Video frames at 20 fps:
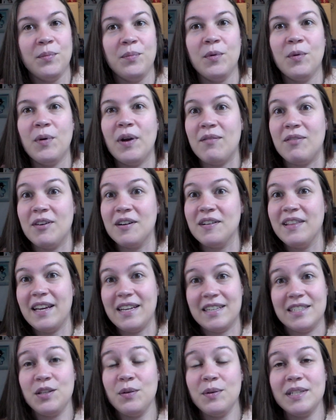But whatever,
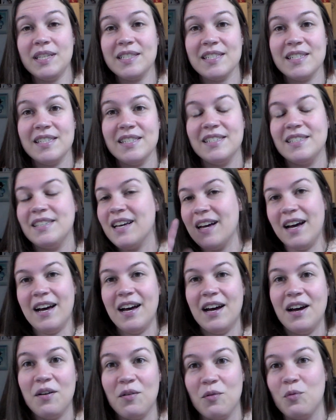like, so it doesn't,
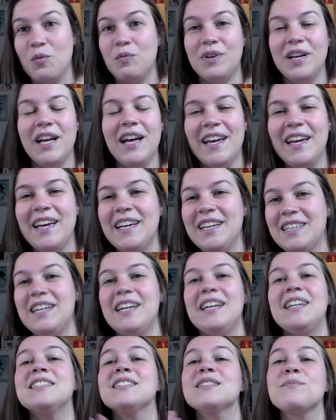
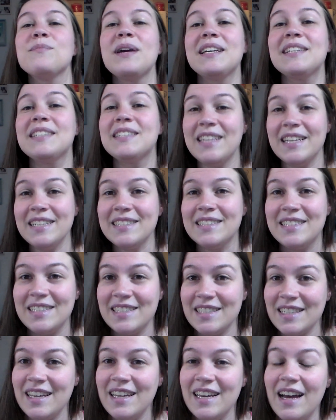it doesn't make
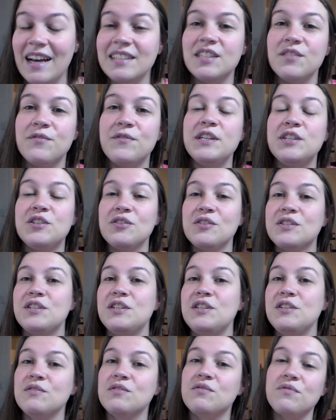sense as a feature
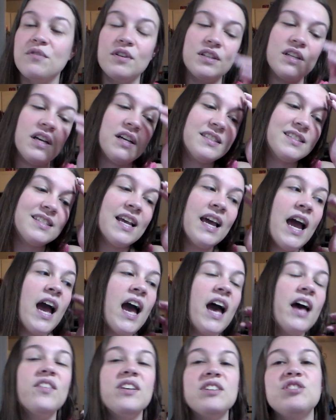to use for adults
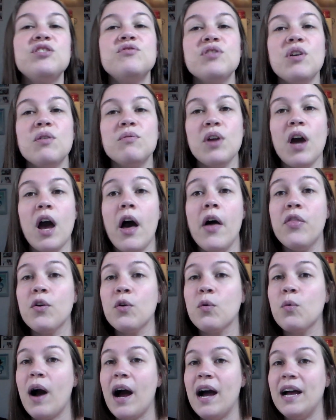unless you don't
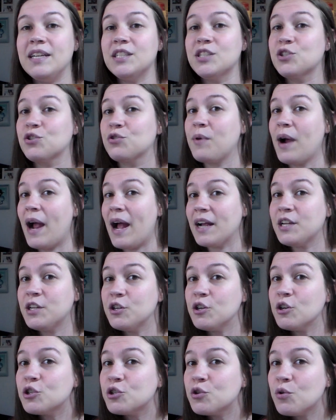otherwise track
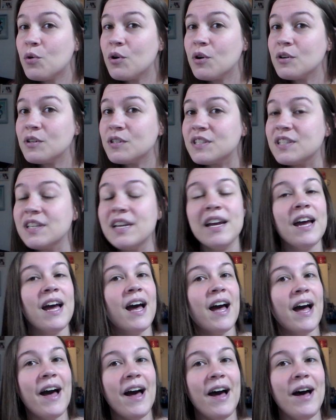your chores,
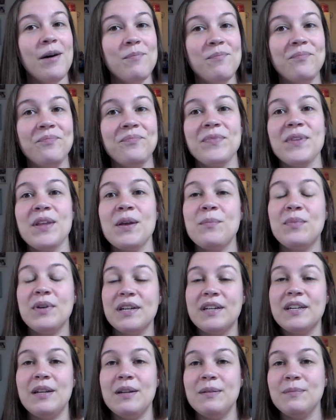but
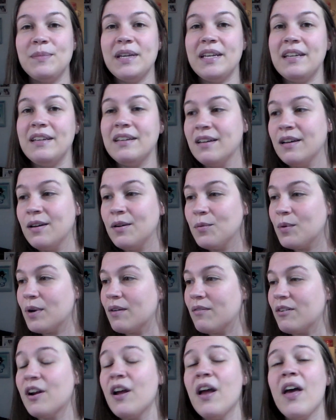it can be
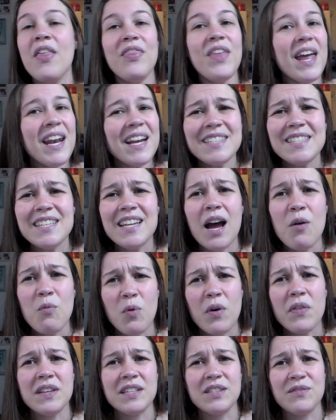whatever. That is not
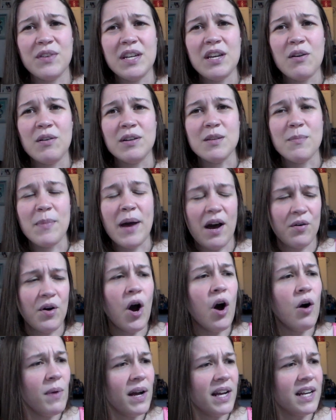what this video is about.
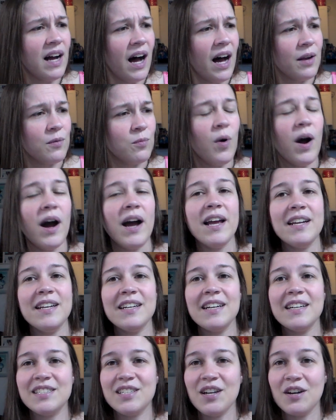Oh my god, why
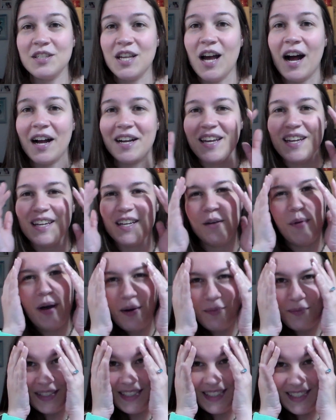did I start talking
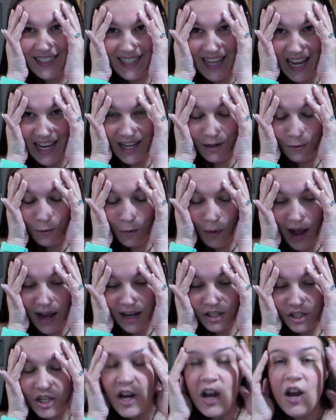about my dang
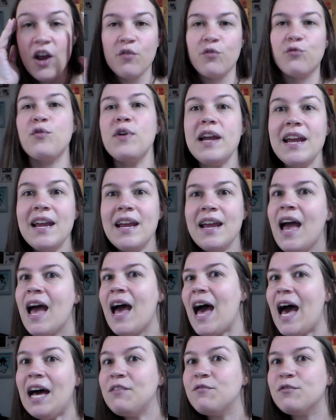watch? Free
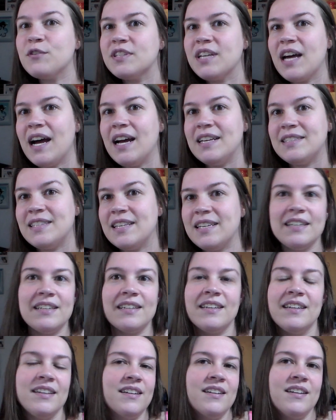
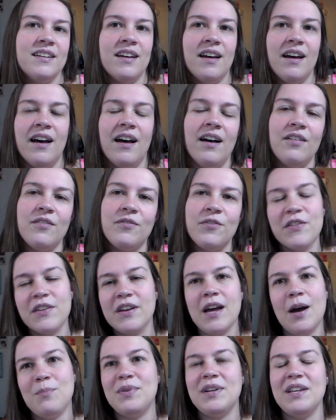advertising for the
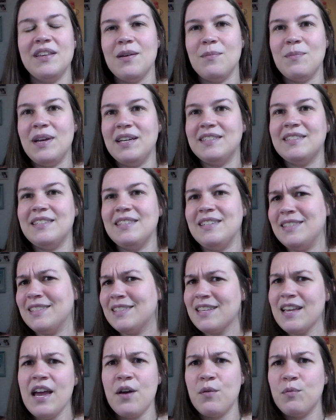company that makes
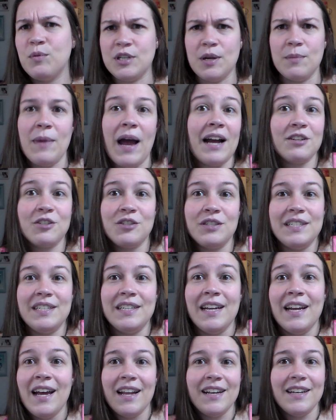these, which I'm
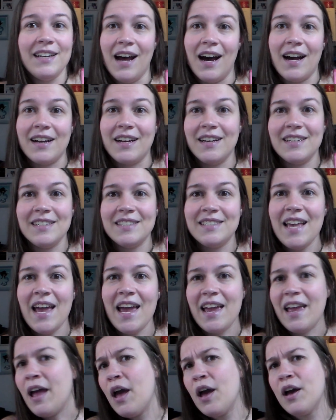actually not gonna
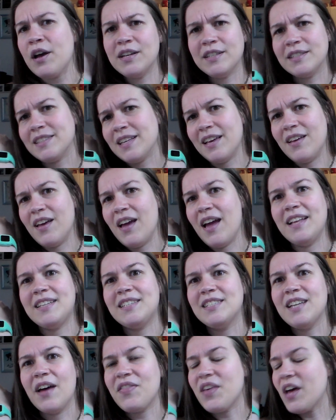say, because
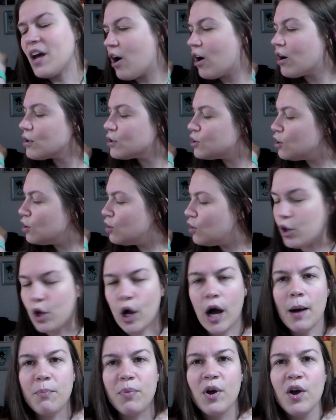it's not that hard to look
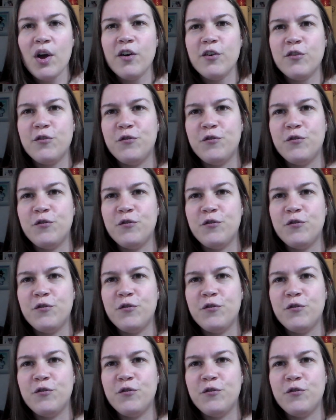up